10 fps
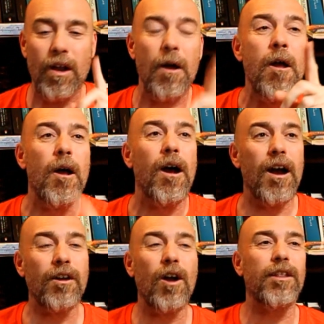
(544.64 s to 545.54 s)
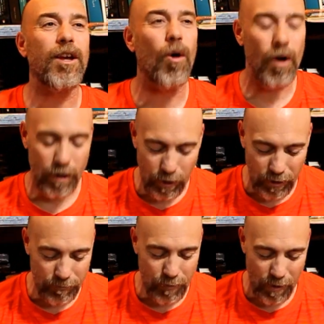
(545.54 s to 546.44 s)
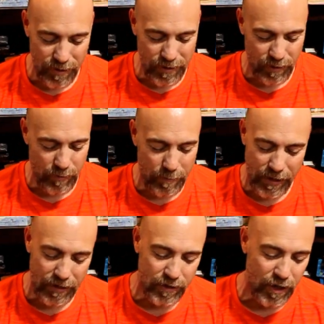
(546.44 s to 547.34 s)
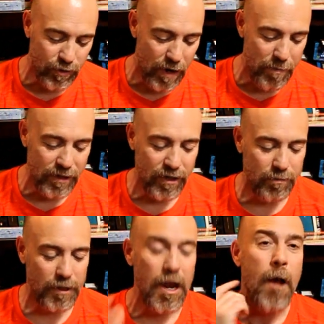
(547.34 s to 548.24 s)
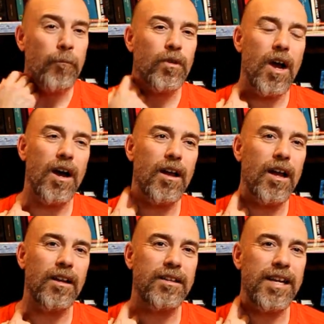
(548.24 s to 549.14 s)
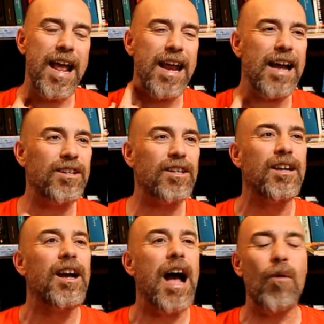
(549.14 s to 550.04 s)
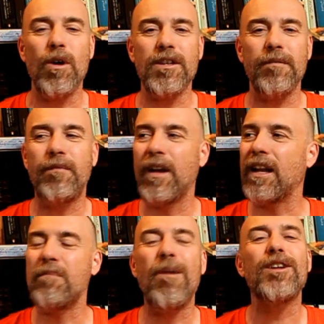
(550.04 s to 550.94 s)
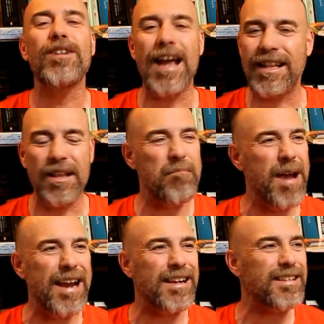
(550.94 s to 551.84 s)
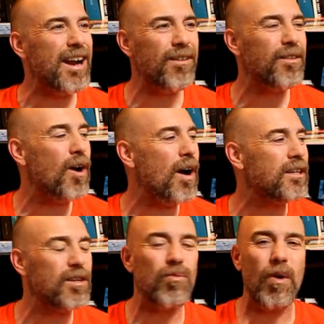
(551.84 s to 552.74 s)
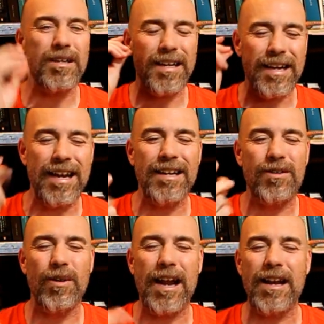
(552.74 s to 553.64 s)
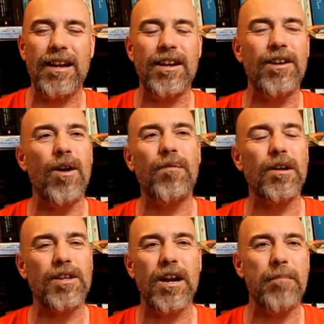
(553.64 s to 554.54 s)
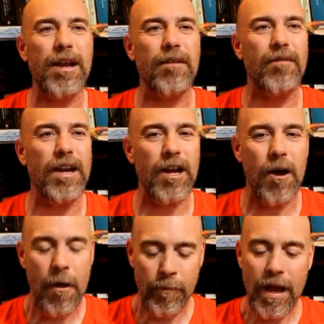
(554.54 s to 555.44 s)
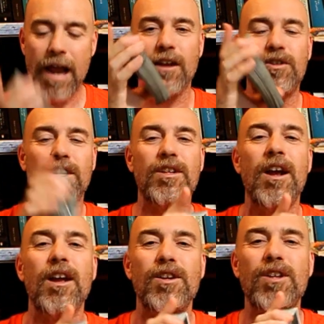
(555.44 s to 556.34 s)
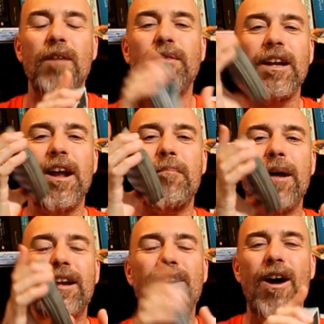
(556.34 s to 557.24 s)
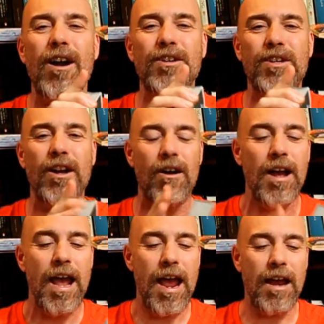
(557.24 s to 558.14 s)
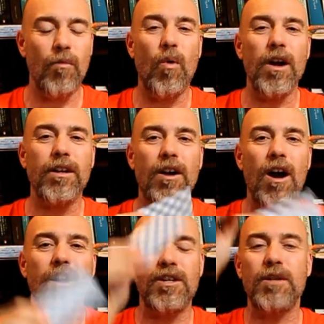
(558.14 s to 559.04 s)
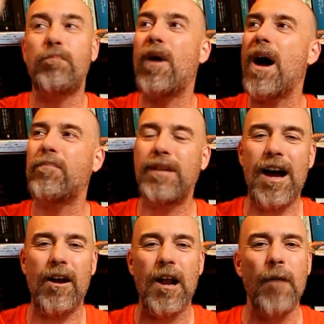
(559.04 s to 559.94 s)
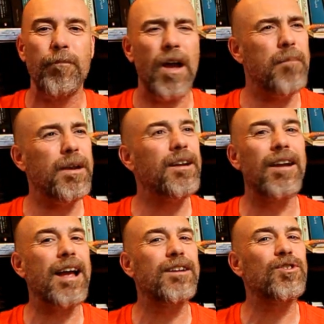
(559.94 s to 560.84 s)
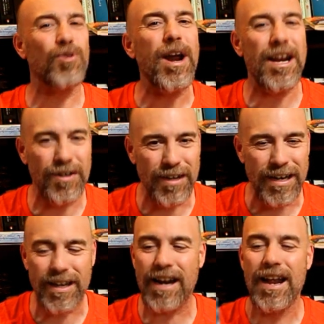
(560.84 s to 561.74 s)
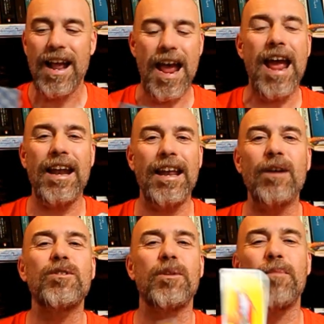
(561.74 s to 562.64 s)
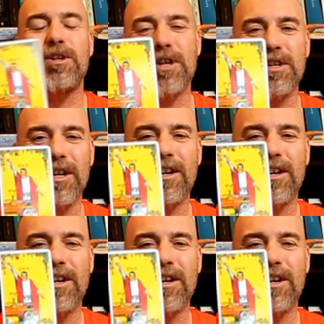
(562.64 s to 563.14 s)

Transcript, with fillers: to uh, go to the Oracle, of course, because we've been getting such great messages. But uh, today, I just I wasn't feeling much like the Magus. I don't know. I just wasn't into it. I didn't know if I was going to make a video, and I was just shuffling up my cards, you know. And one card just popped out. I mean, like strangely, that and it was the magician